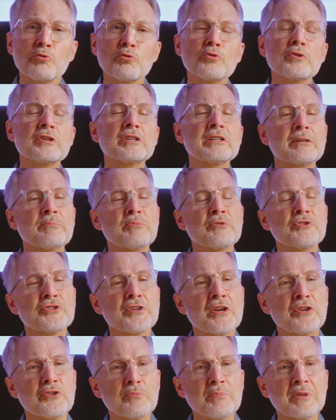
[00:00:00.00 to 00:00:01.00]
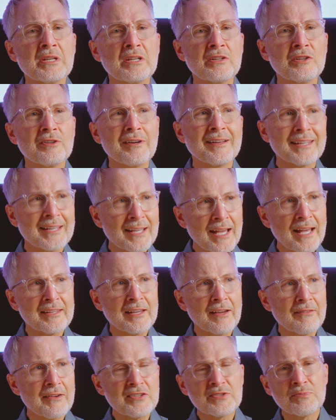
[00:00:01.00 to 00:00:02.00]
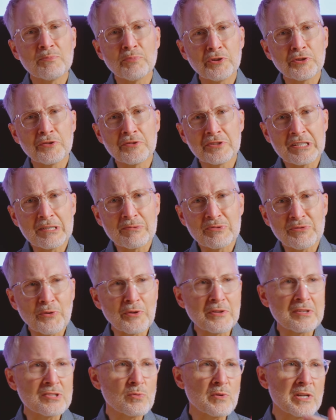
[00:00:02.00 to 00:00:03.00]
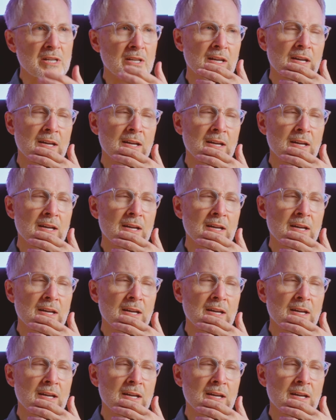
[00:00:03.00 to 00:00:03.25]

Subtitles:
Really appreciate you being here. I think I've got some pretty good tips for you this week.